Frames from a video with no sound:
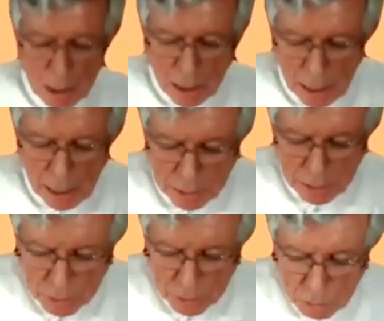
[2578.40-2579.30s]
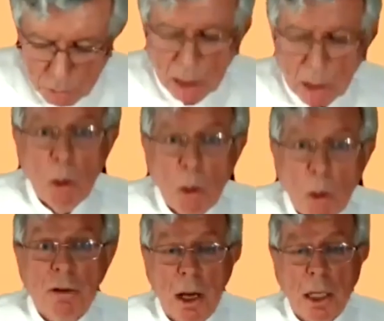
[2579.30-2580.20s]
and to
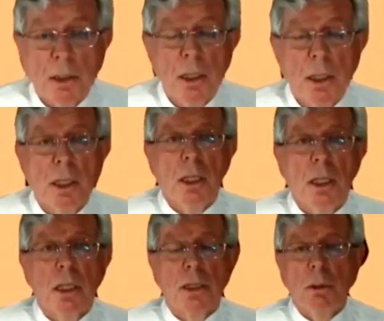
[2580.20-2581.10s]
quantify it. So